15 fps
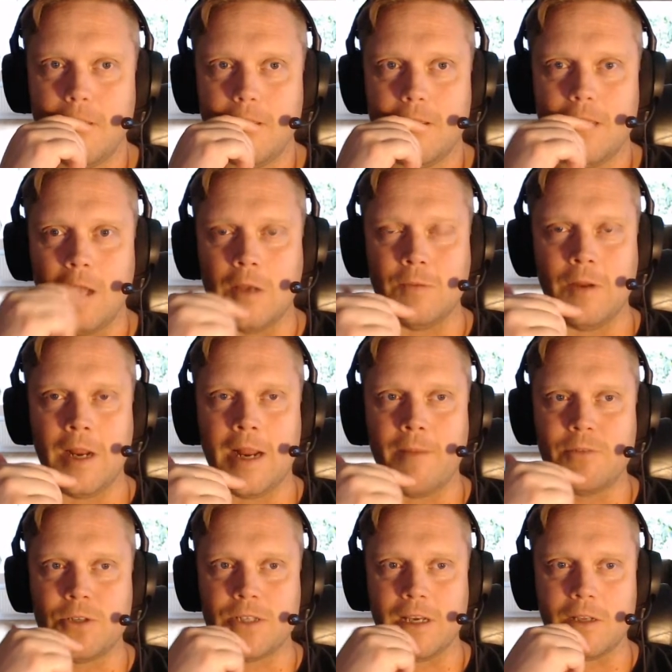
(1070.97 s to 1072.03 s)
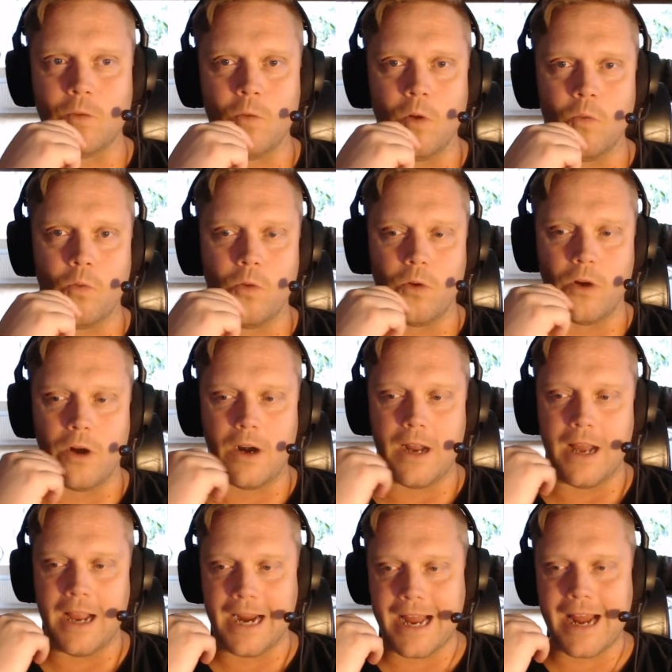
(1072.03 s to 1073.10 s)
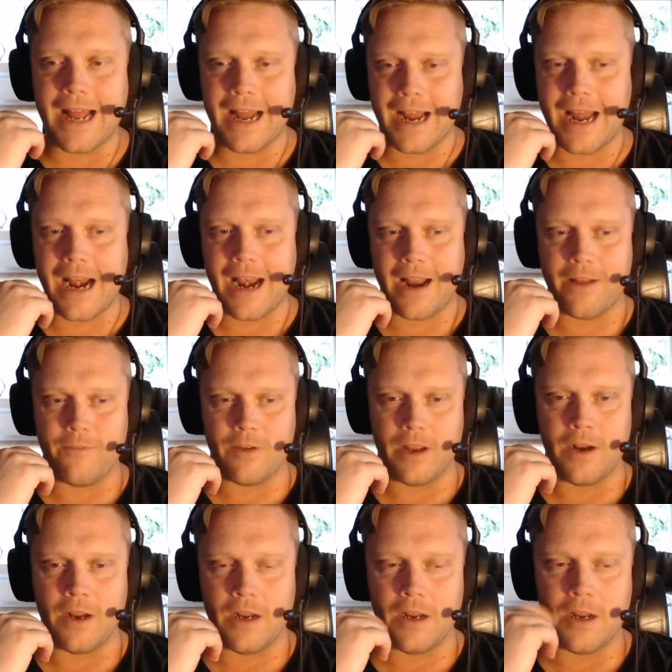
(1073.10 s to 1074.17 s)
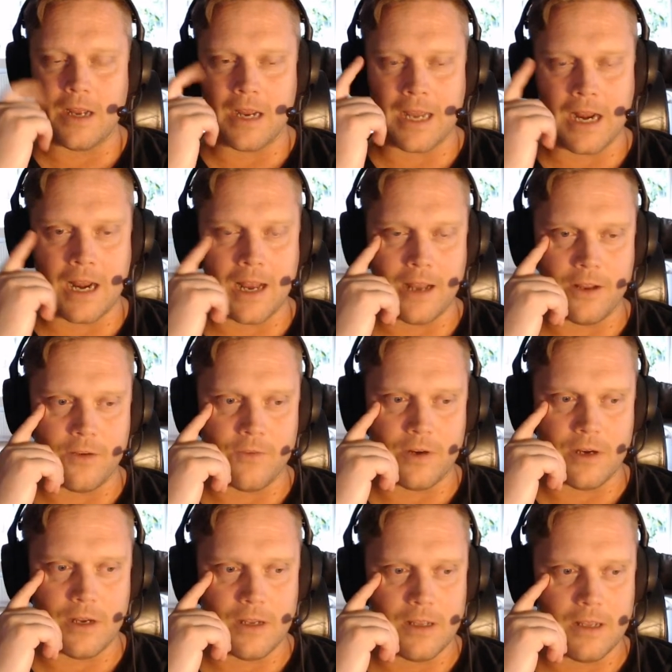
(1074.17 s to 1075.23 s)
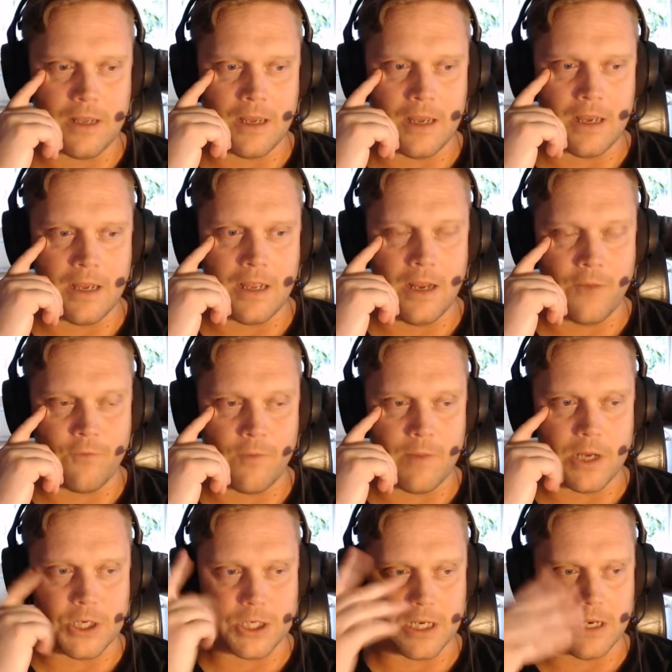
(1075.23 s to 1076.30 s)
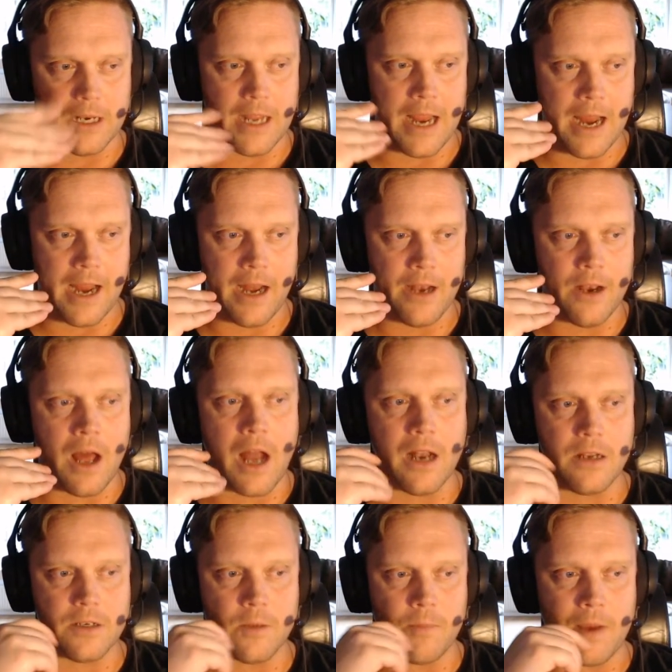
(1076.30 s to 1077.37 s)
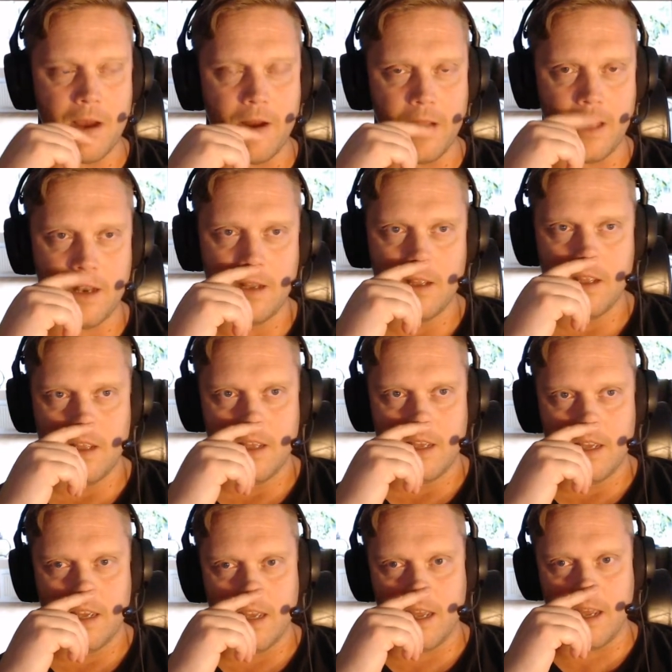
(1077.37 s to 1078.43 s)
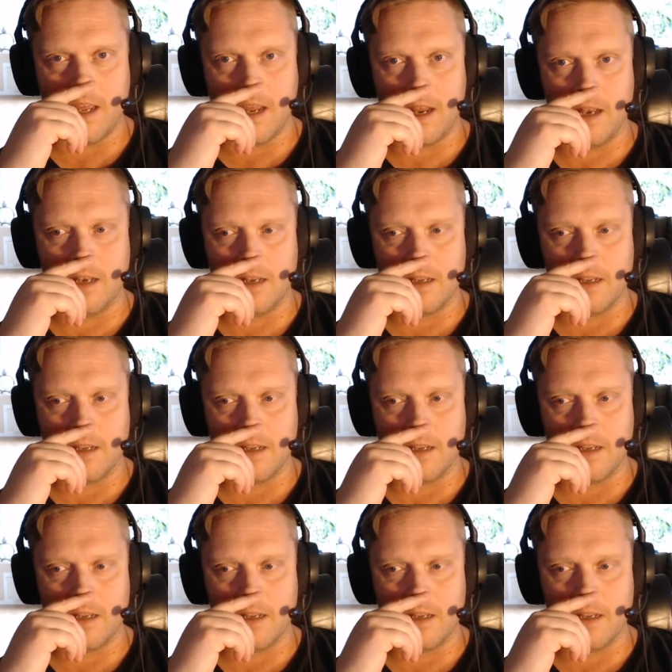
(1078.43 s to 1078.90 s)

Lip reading: When it comes to Second World War, I got a lot of information and knowledge about it, and